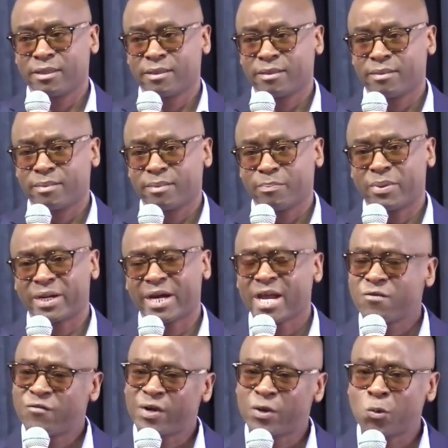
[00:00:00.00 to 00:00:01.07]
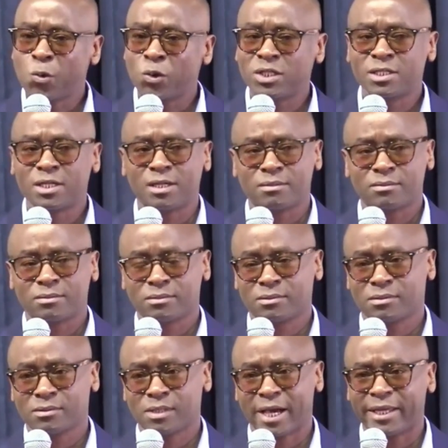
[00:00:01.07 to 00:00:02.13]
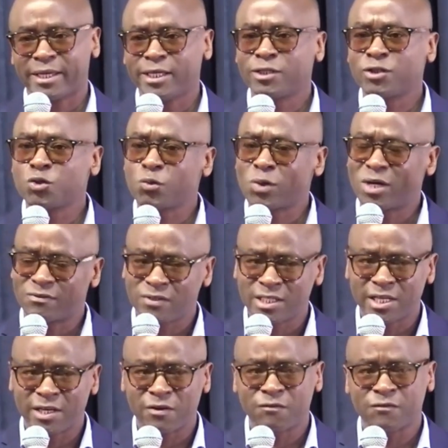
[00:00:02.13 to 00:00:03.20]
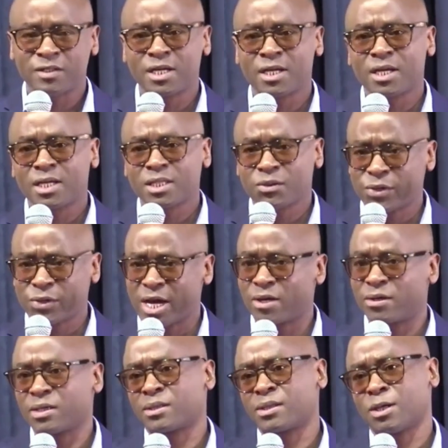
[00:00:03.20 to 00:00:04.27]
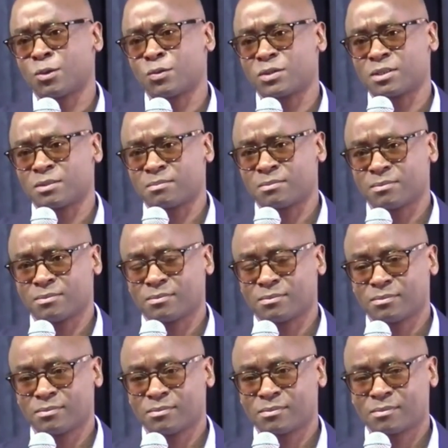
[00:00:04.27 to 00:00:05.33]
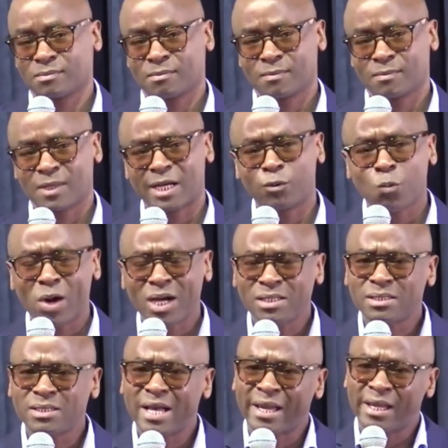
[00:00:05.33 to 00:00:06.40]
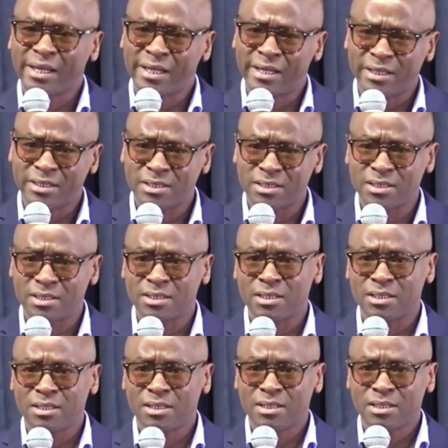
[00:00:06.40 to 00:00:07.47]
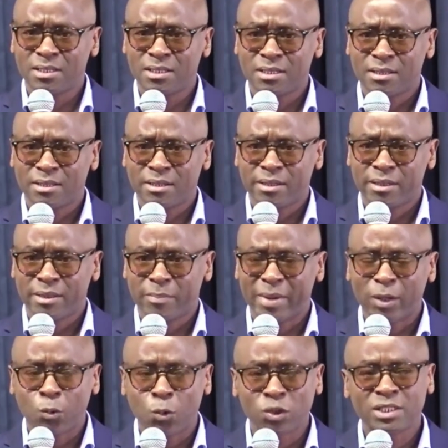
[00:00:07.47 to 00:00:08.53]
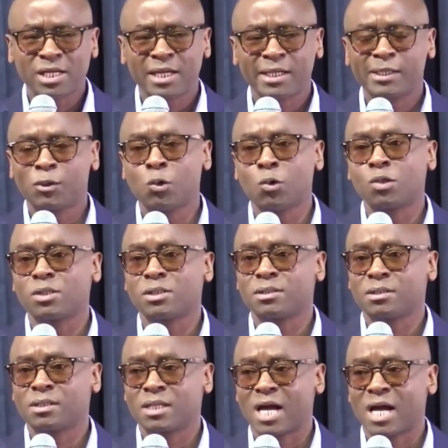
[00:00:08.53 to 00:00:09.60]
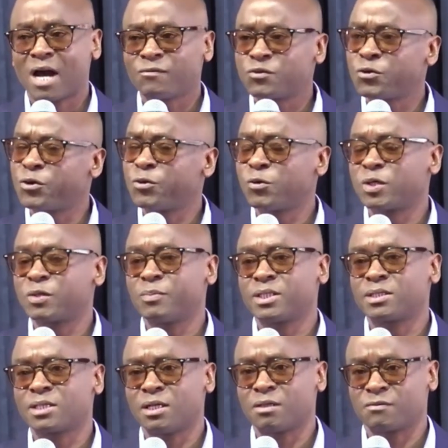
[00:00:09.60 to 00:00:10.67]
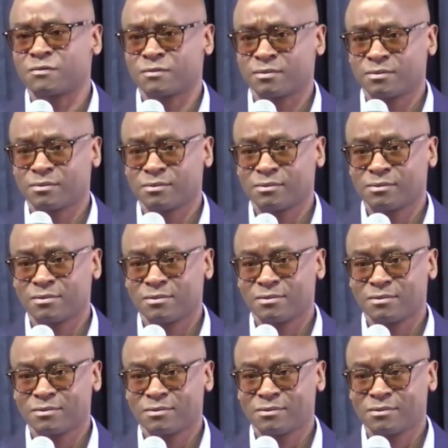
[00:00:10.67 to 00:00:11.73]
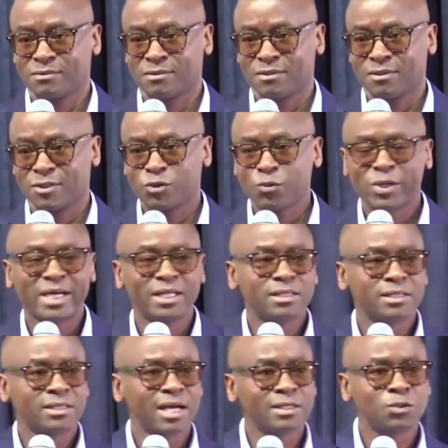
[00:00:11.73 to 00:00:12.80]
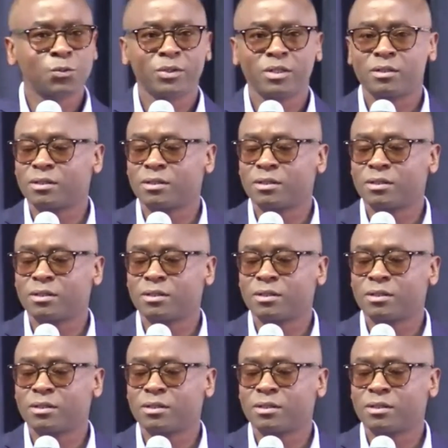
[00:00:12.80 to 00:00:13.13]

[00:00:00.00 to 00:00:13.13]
But every quarter, I need to have saved 300,000. And once I hit my quarterly goal, I have to reward myself. So we can start with